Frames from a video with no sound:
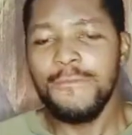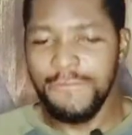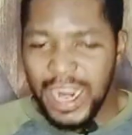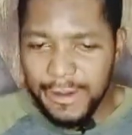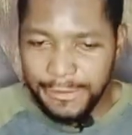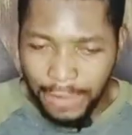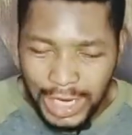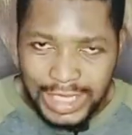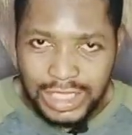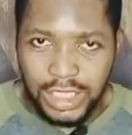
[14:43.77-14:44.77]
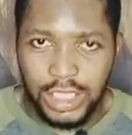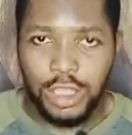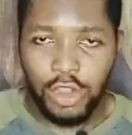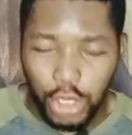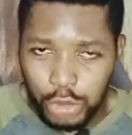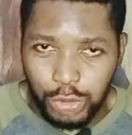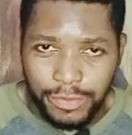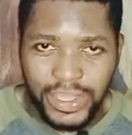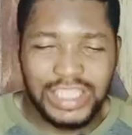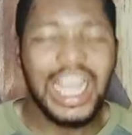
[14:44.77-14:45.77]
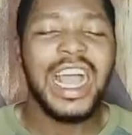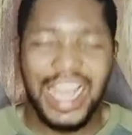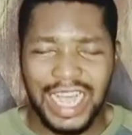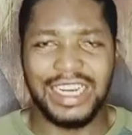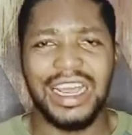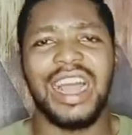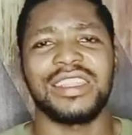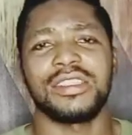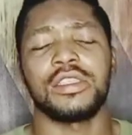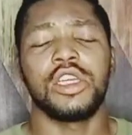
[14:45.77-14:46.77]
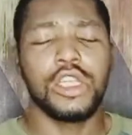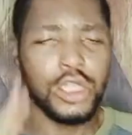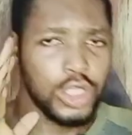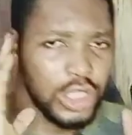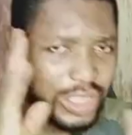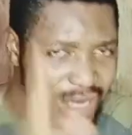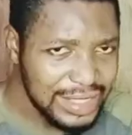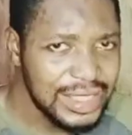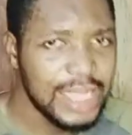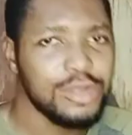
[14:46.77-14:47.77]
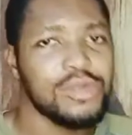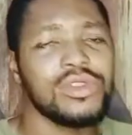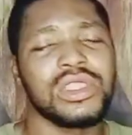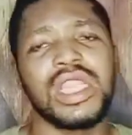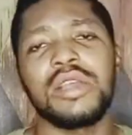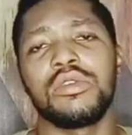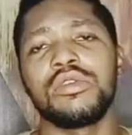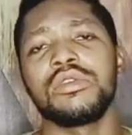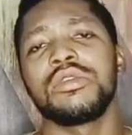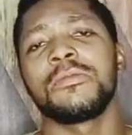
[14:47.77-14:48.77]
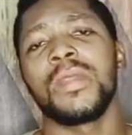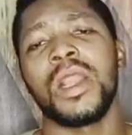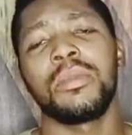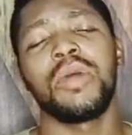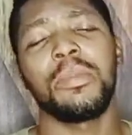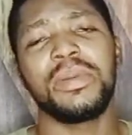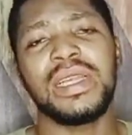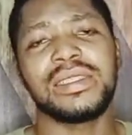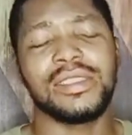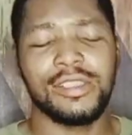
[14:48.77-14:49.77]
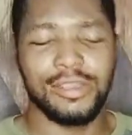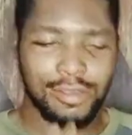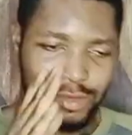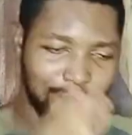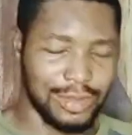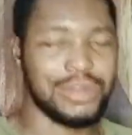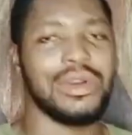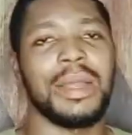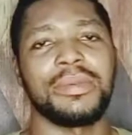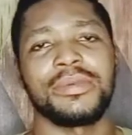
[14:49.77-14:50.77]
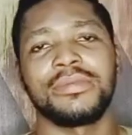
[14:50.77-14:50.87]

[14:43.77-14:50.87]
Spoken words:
very funny, controversial, and hot. Just stay tuned, stay glued, but please, subscribe.